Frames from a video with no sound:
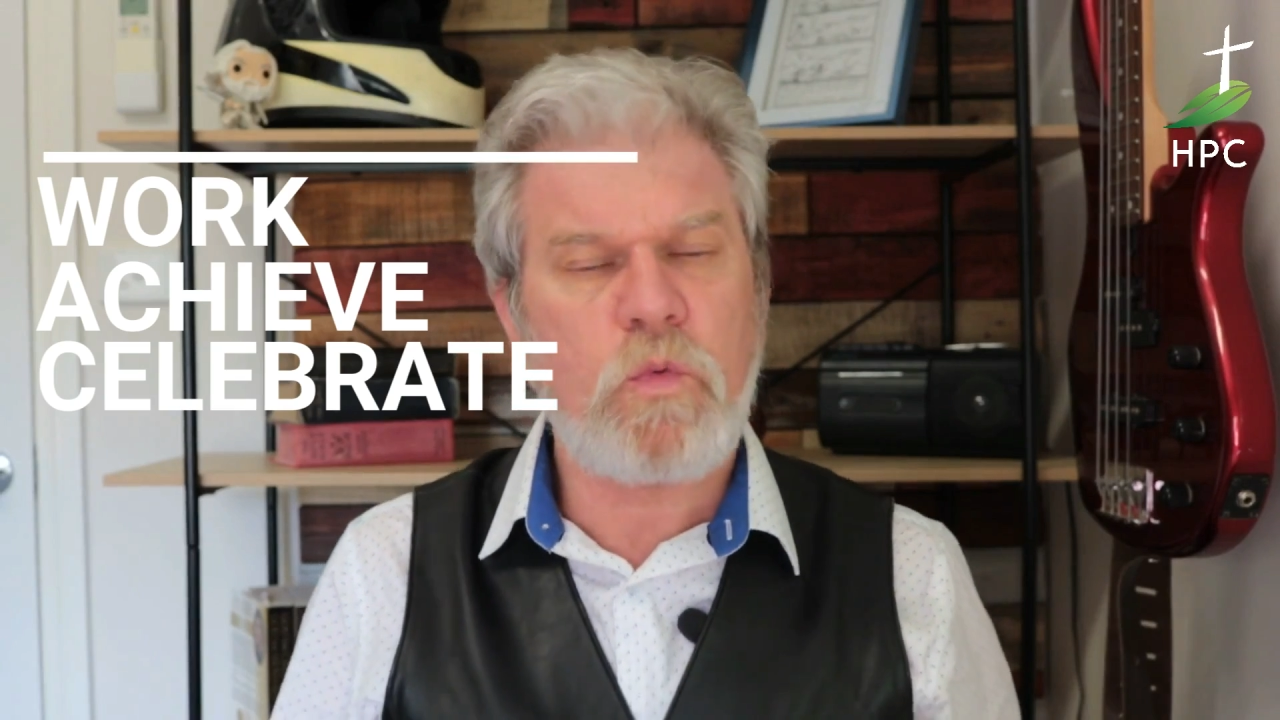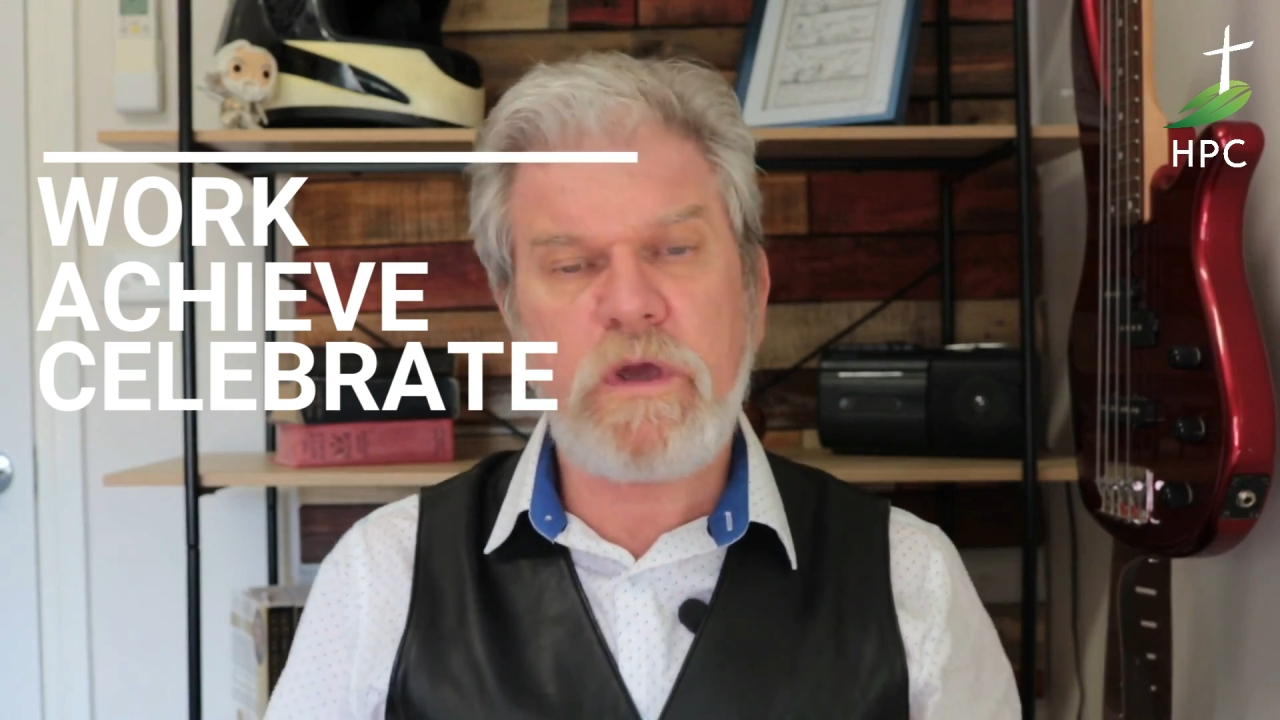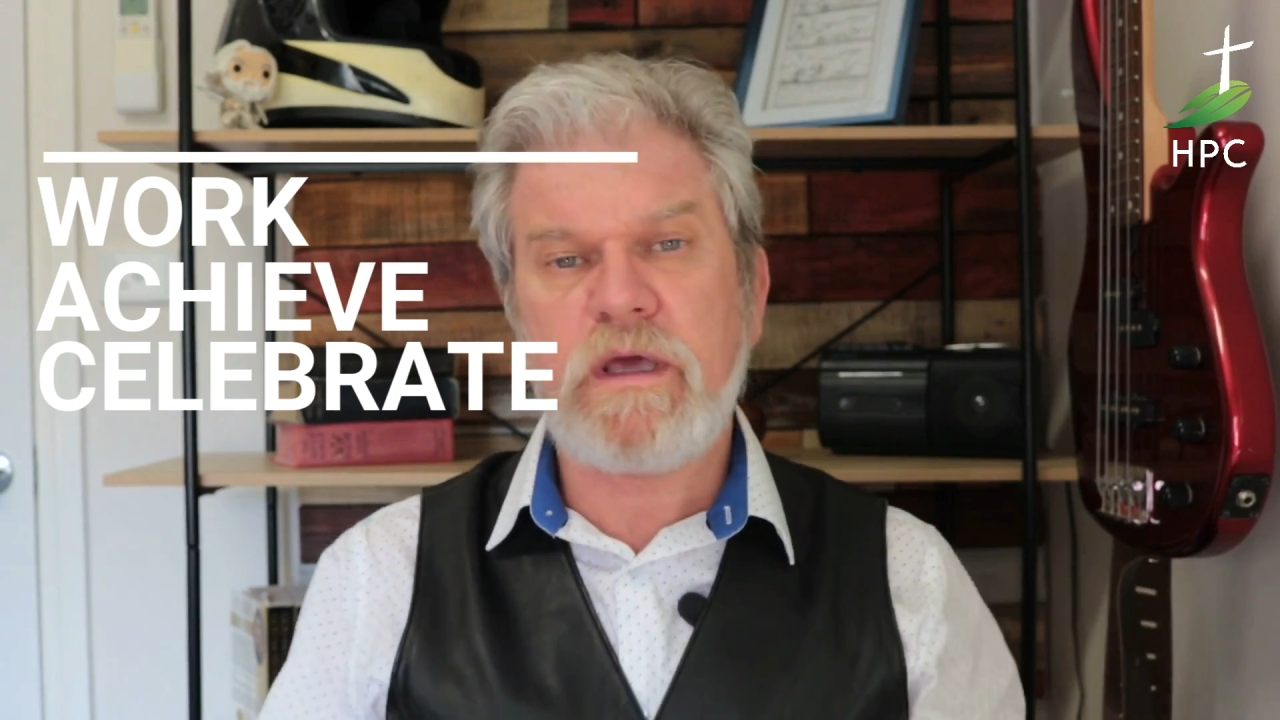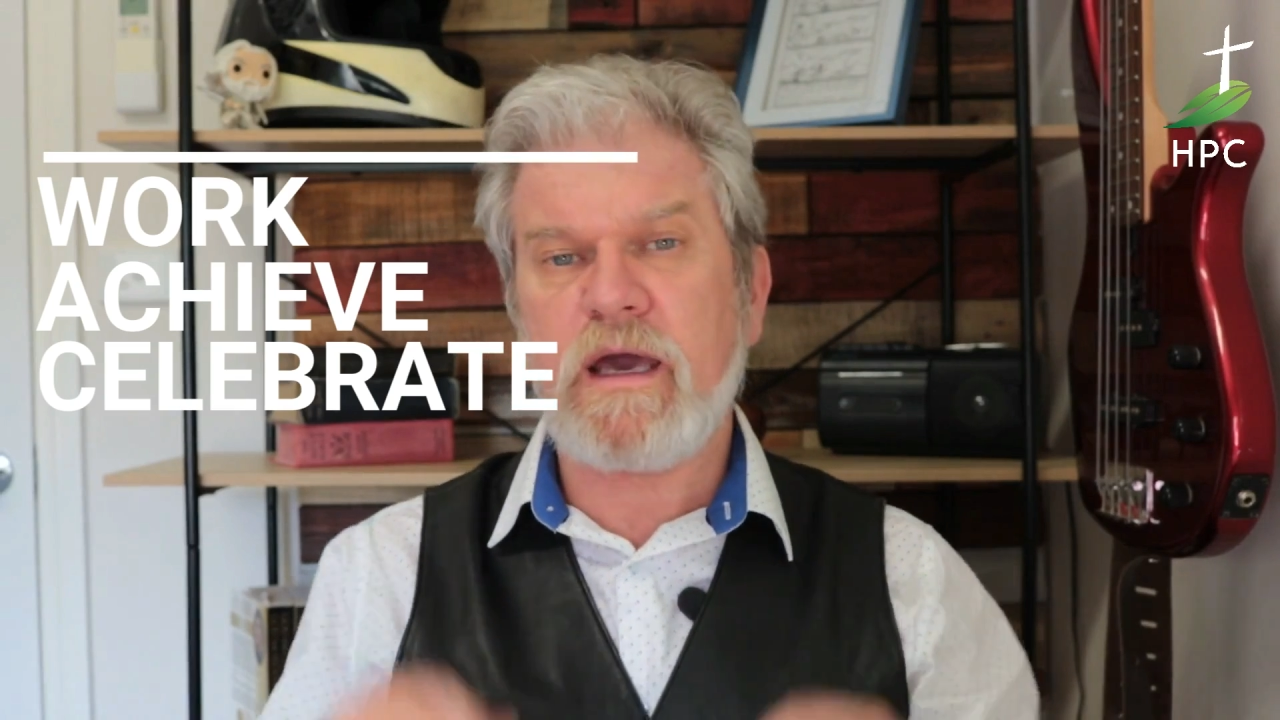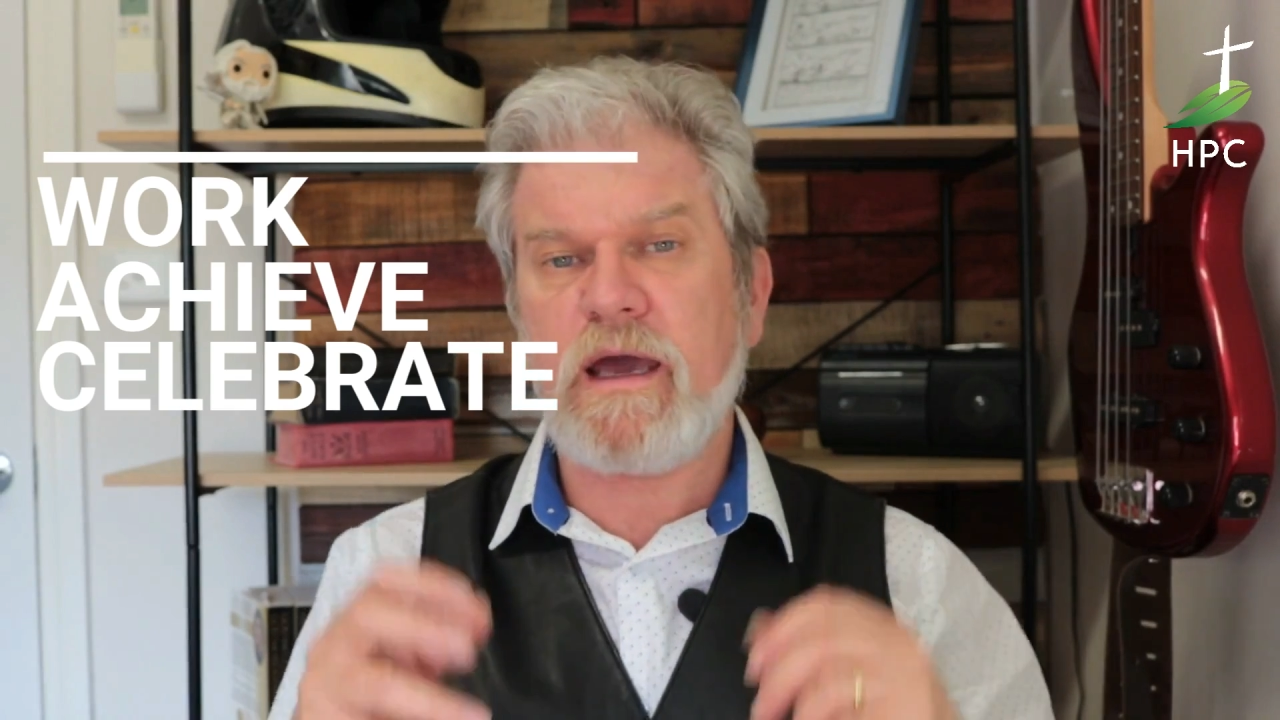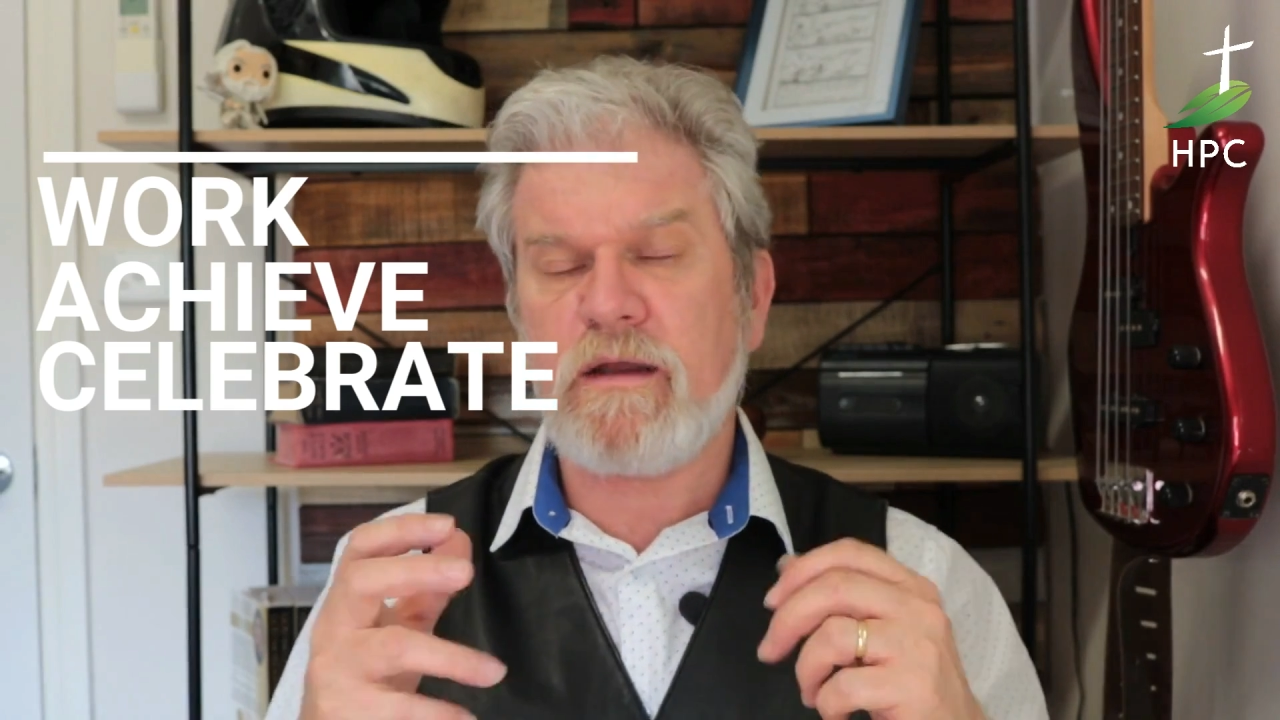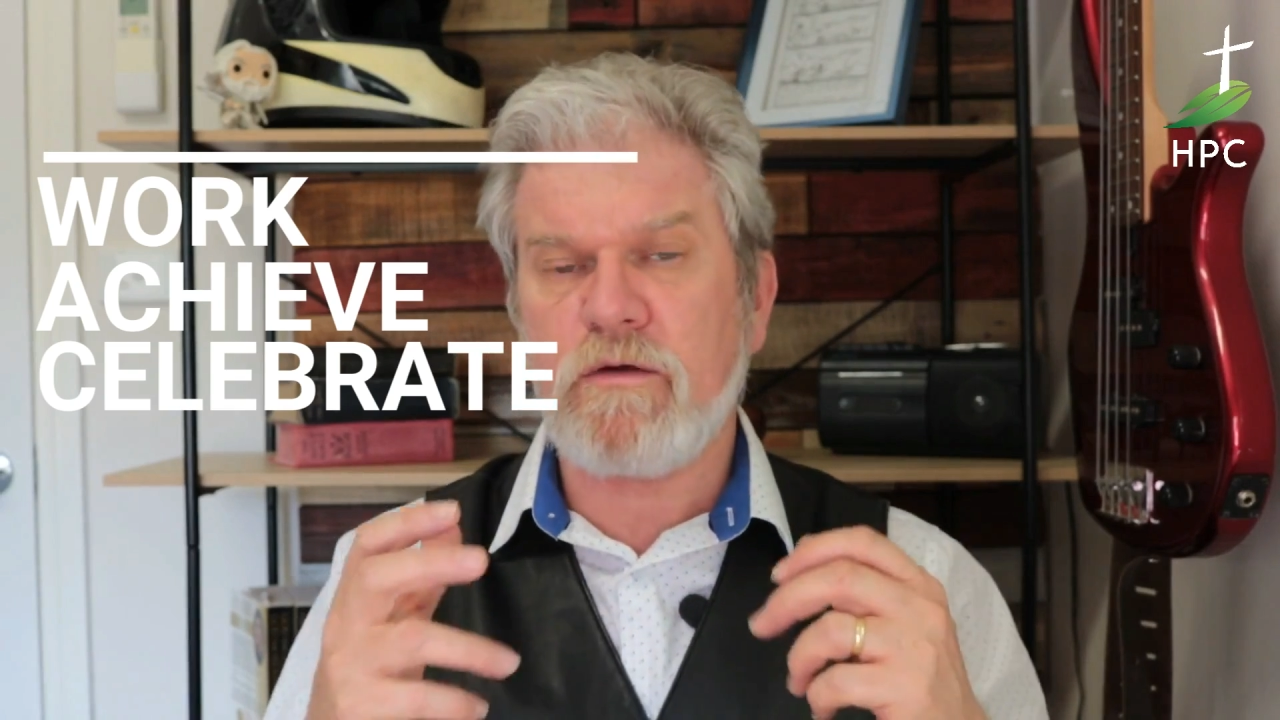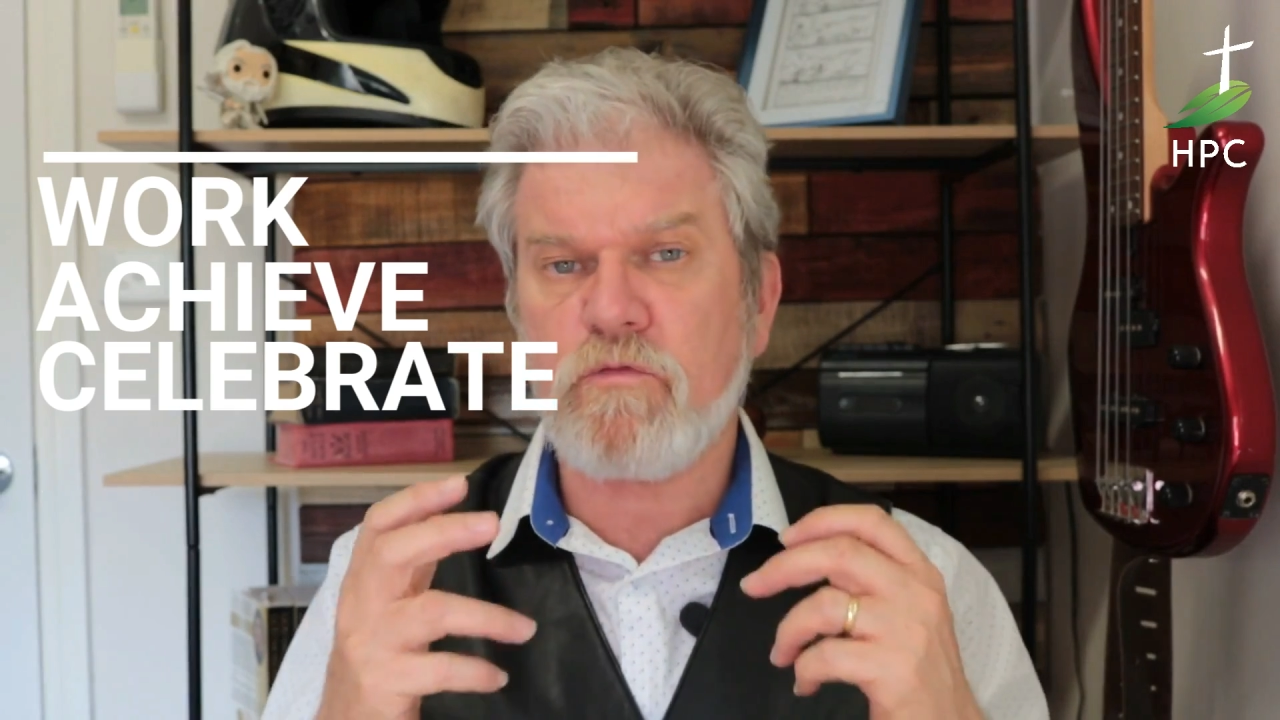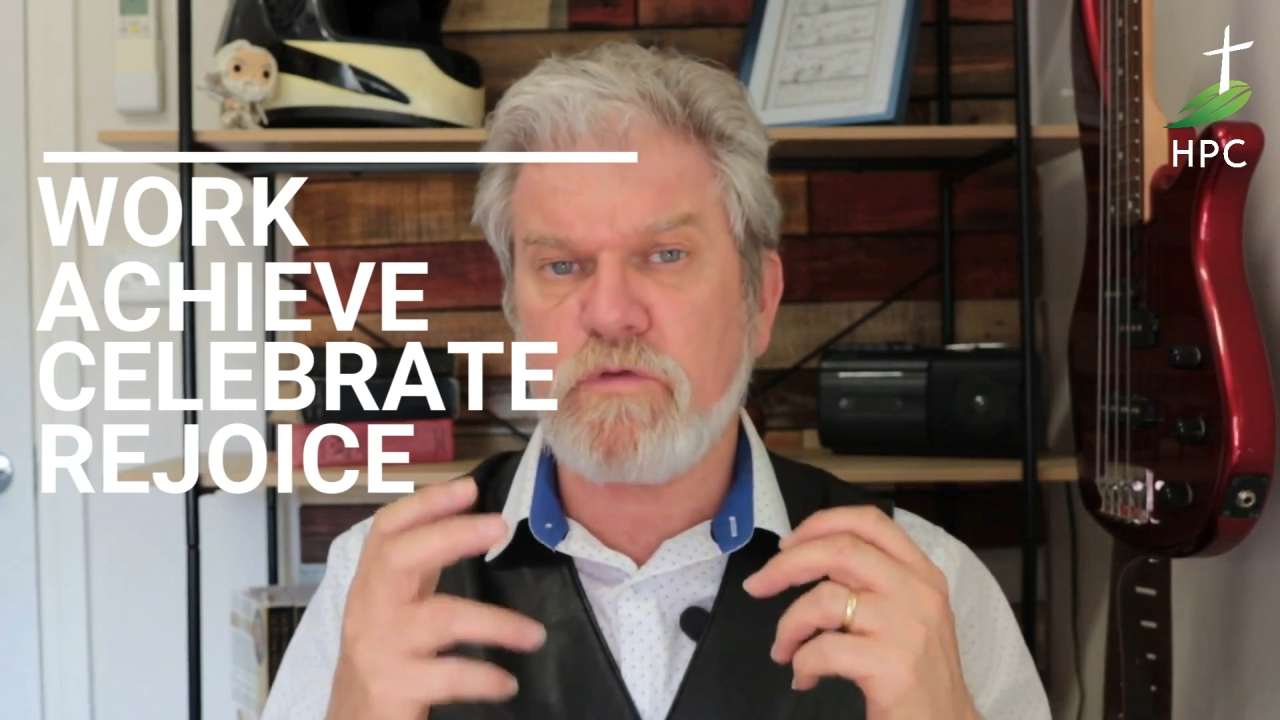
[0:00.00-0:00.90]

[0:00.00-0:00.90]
we can